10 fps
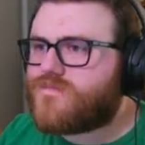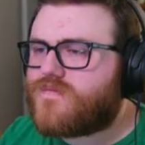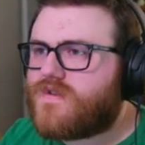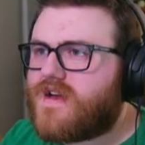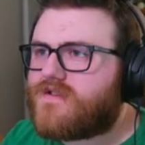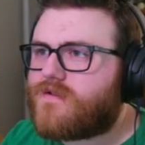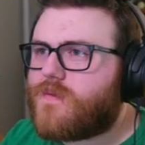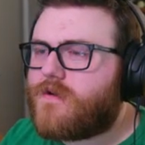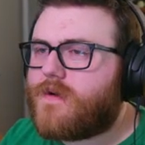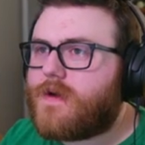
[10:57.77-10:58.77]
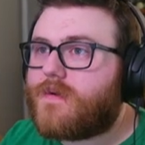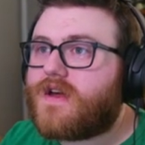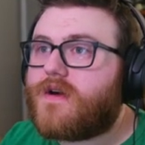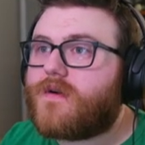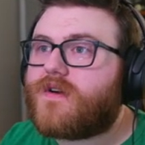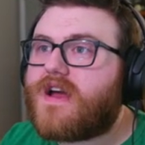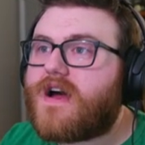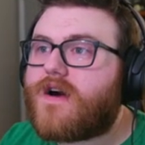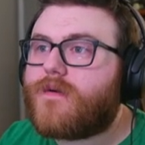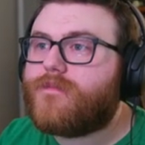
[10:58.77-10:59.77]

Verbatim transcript: Okay, so where do I want to go now?